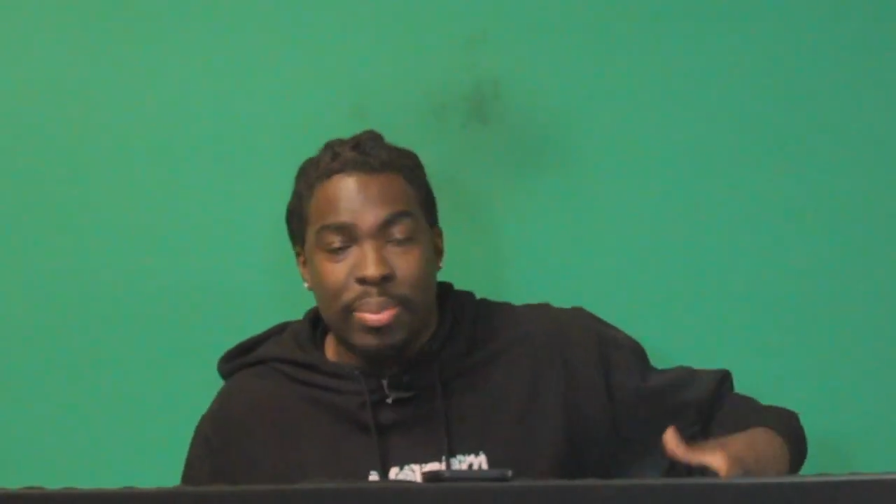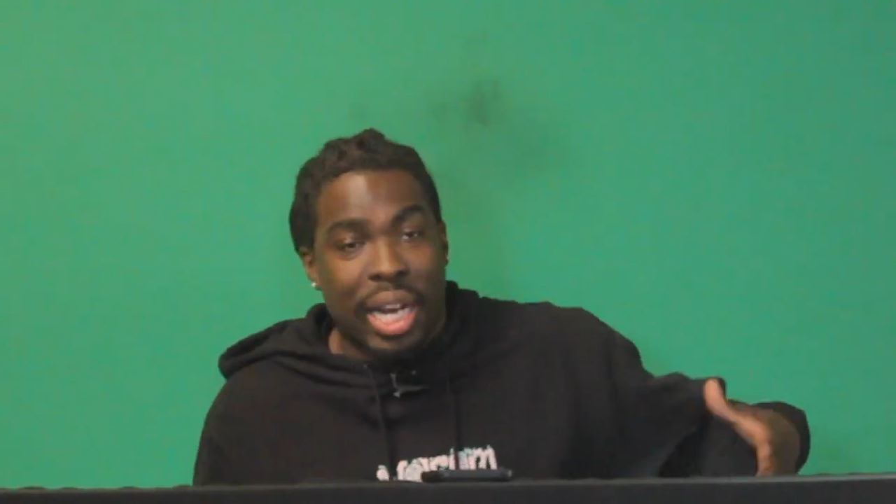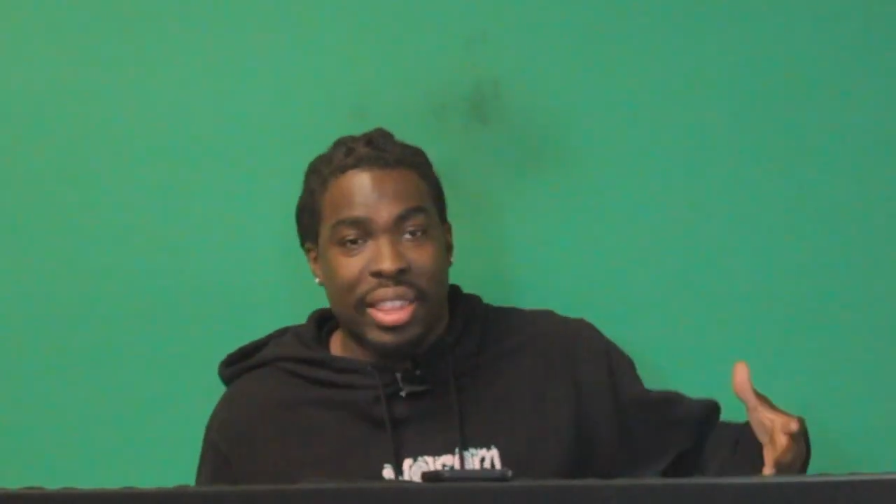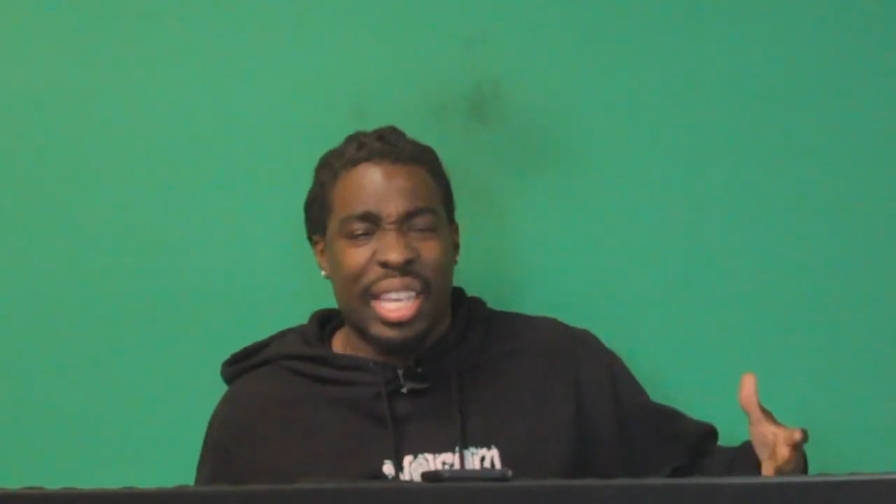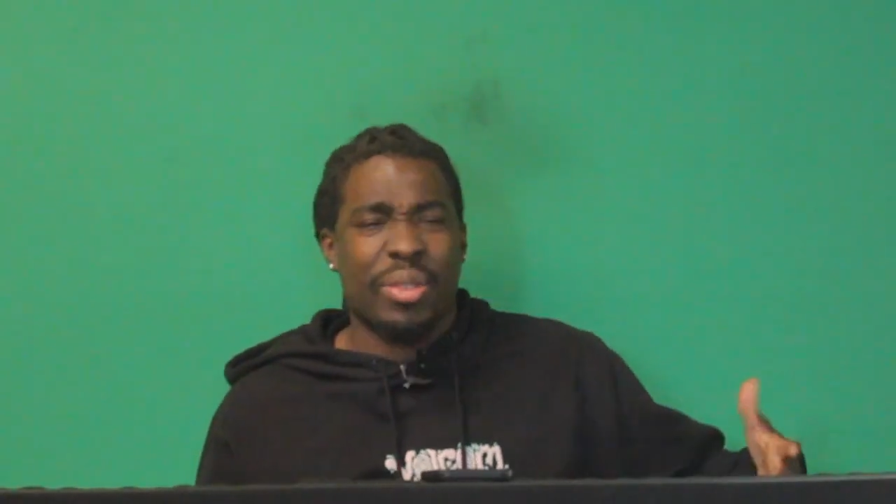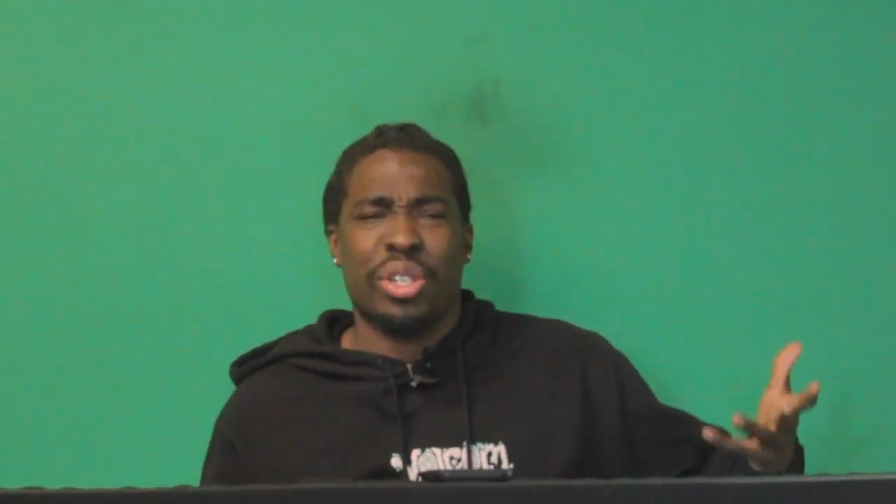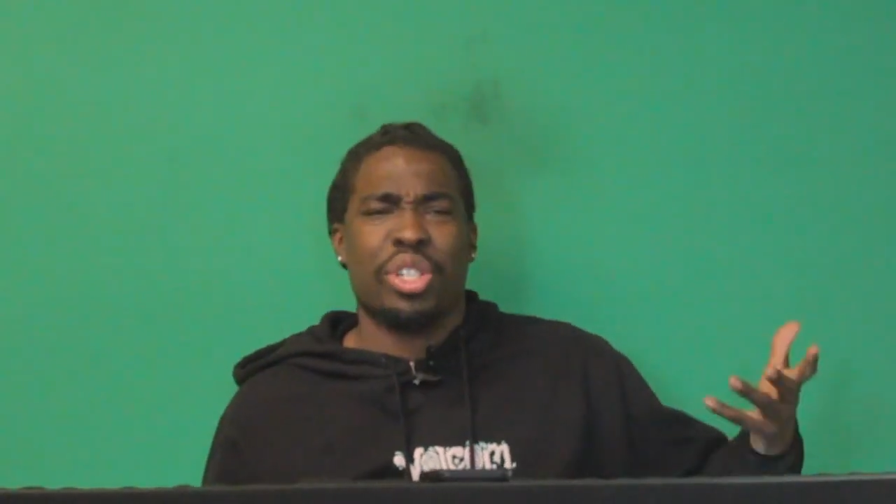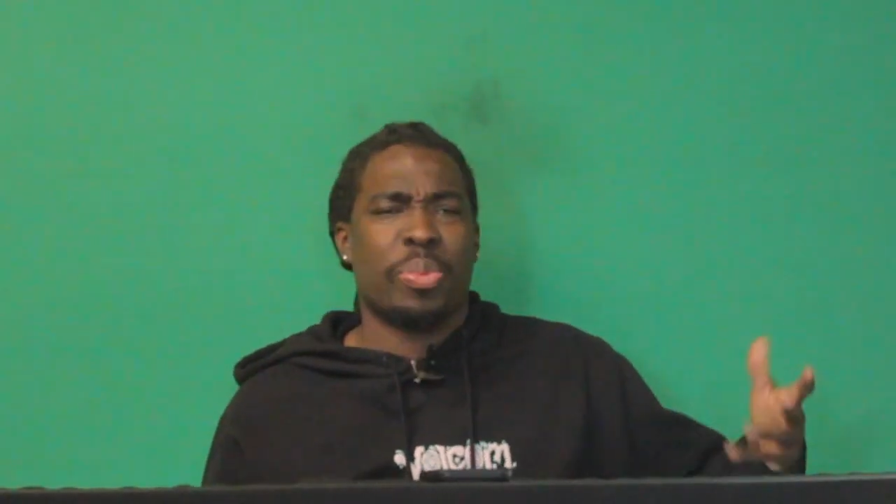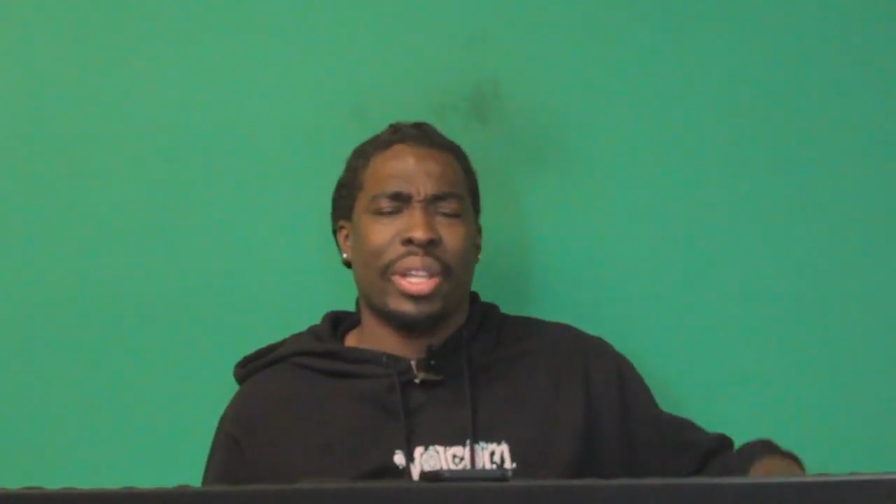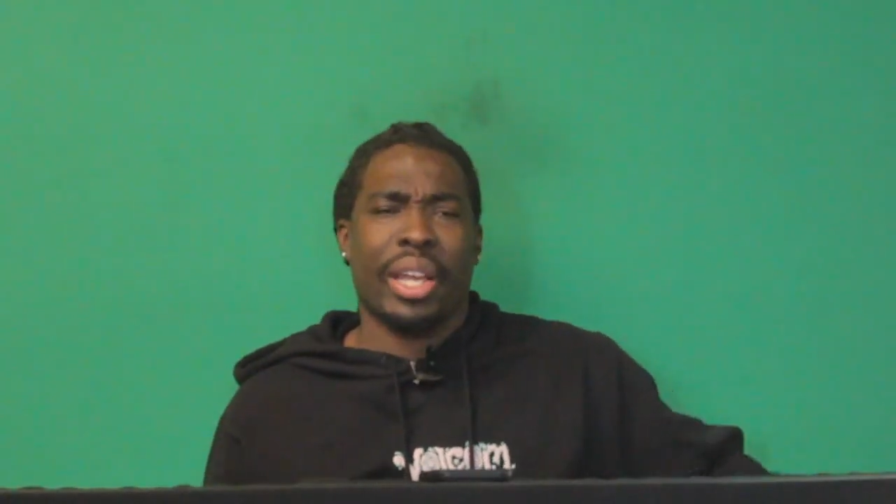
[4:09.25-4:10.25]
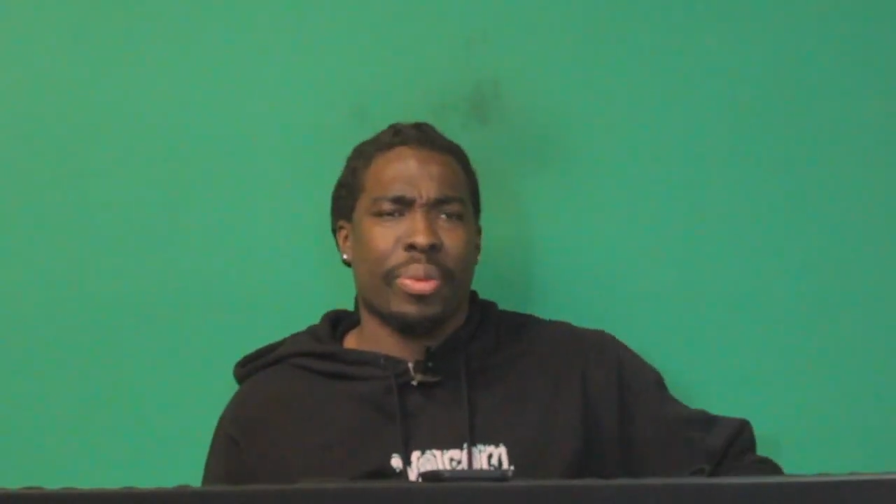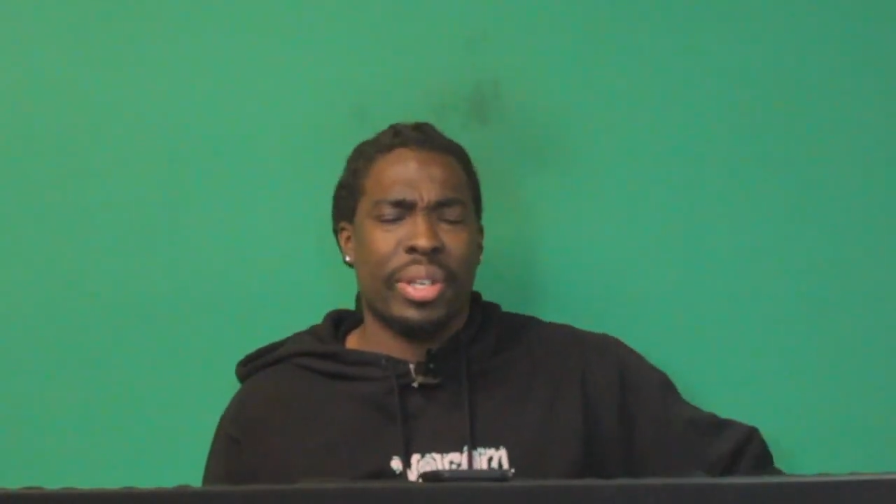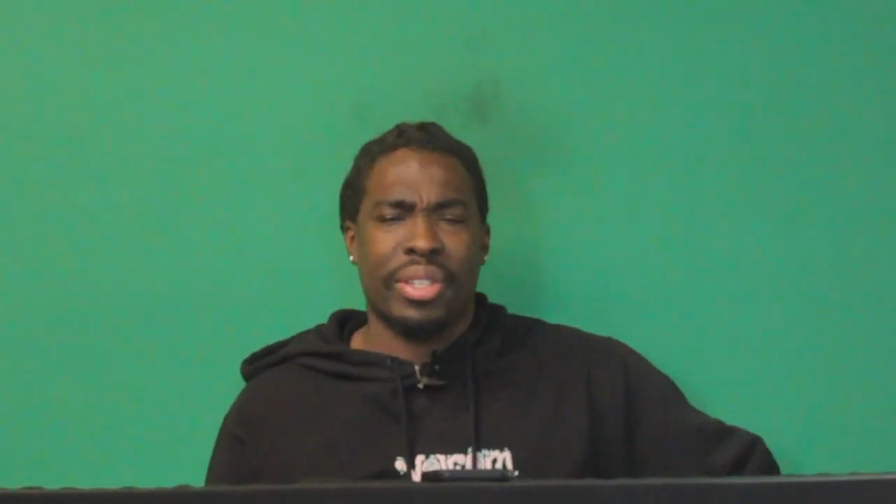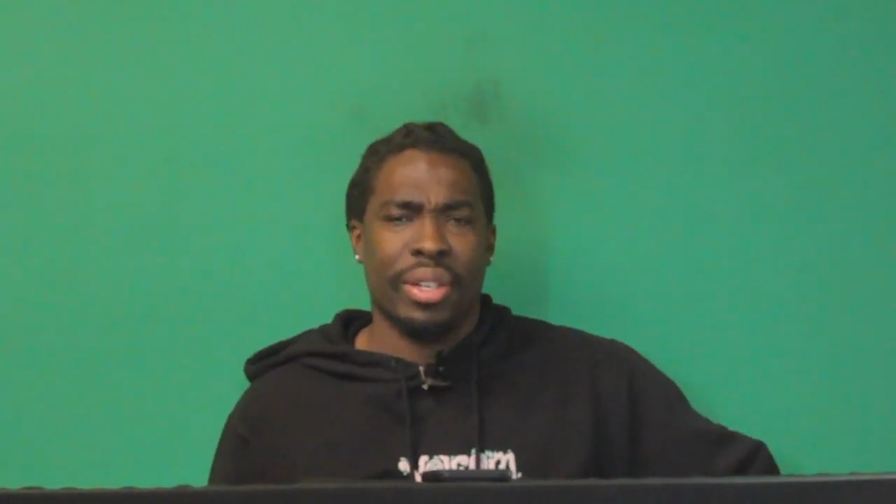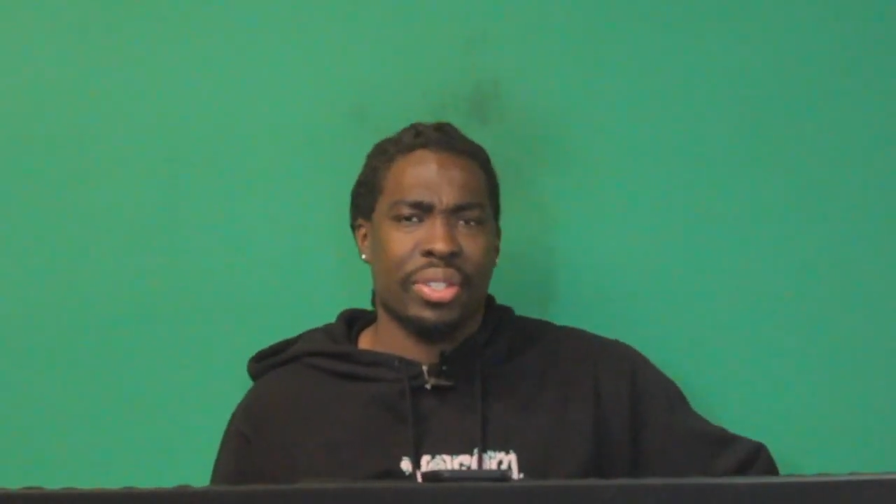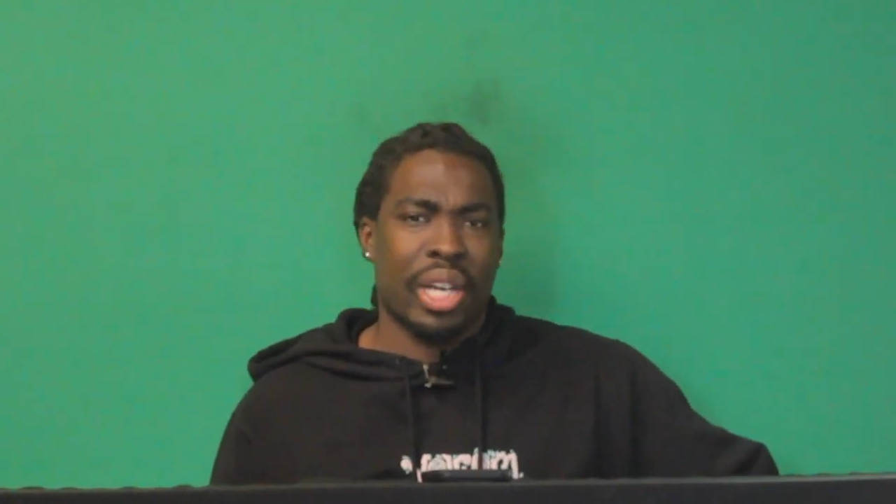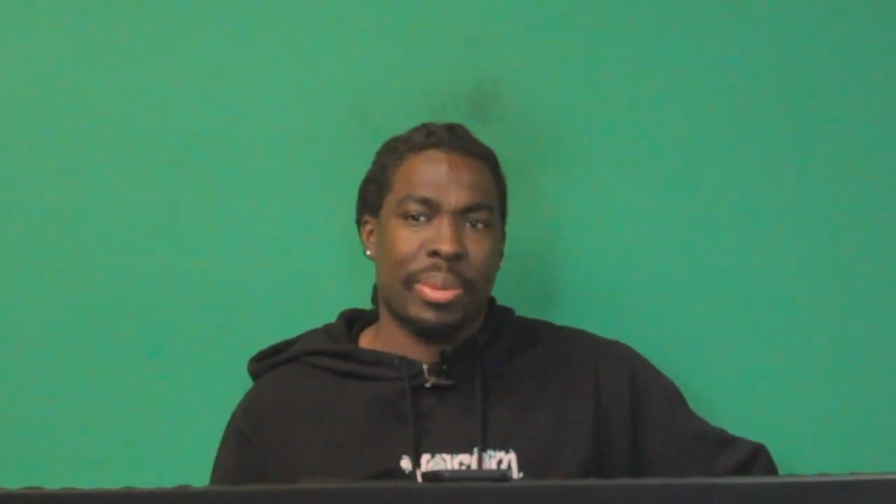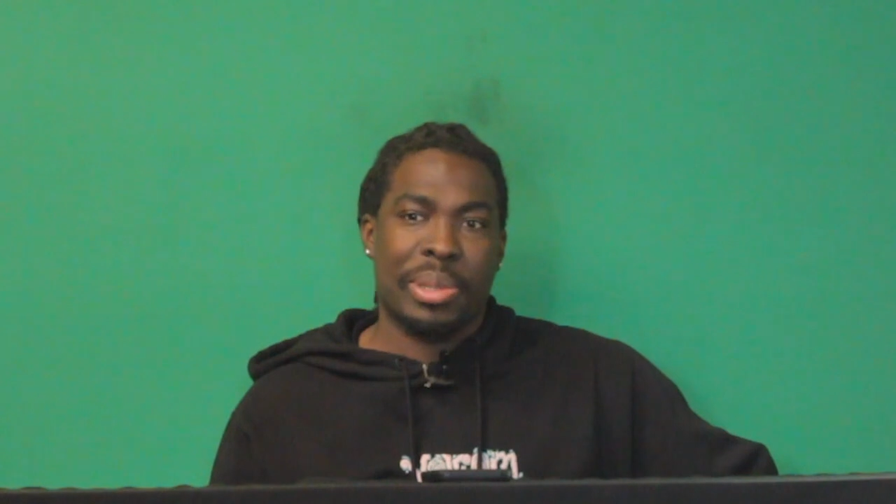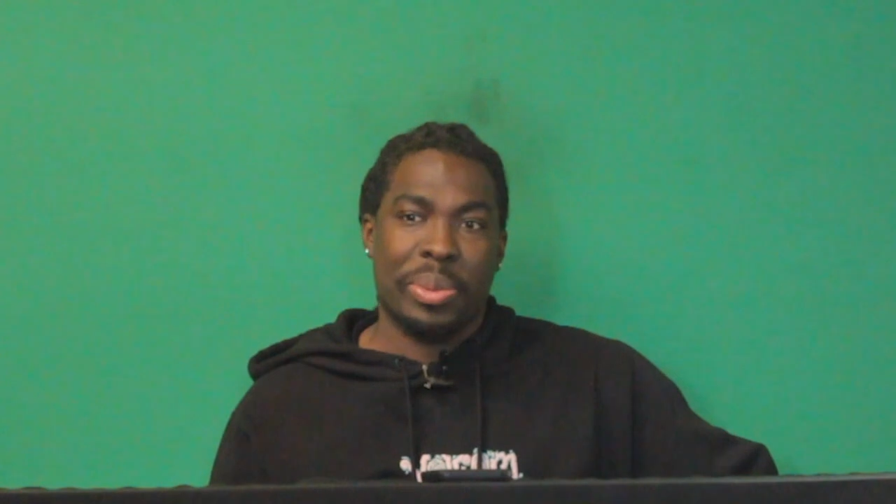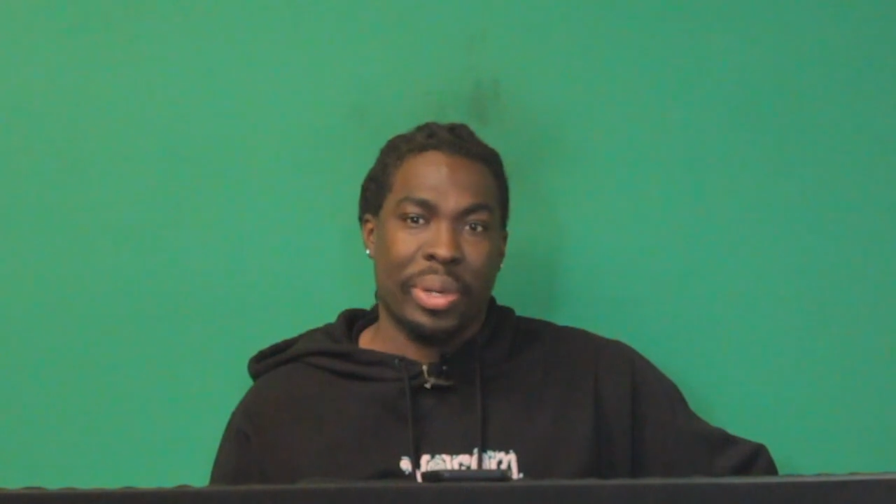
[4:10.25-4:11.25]
But I think it would have just been like a retail
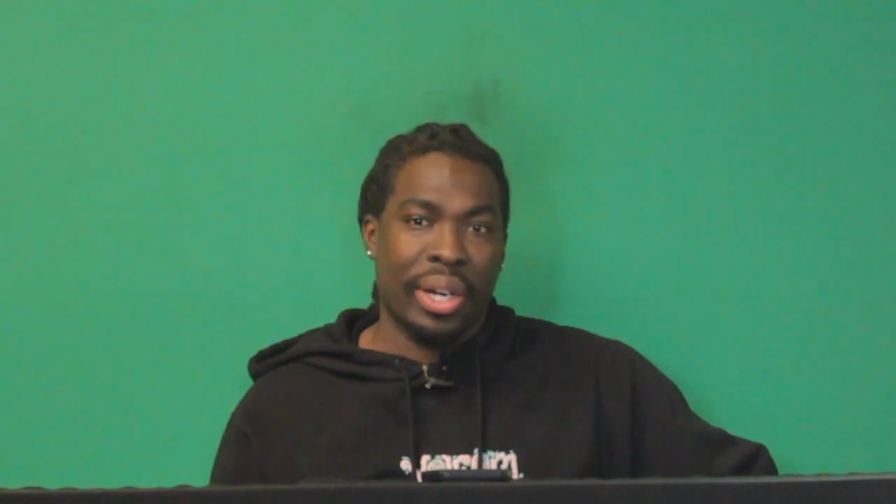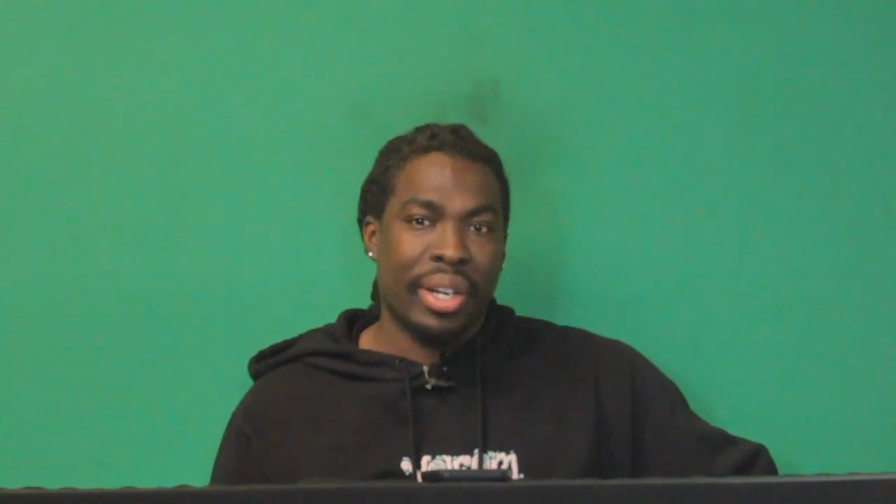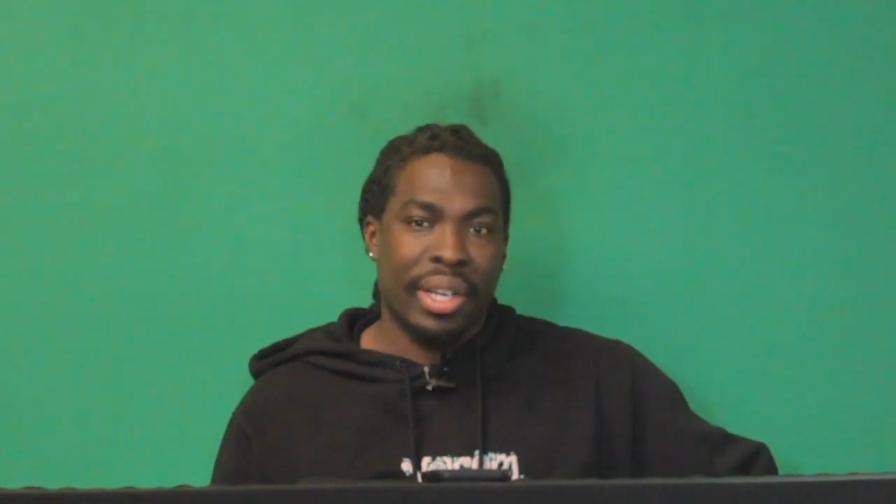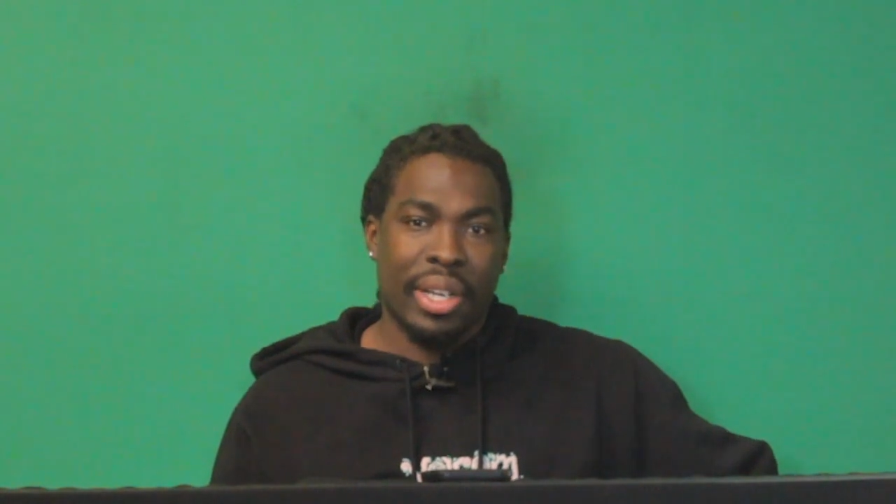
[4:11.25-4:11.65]
job somewhere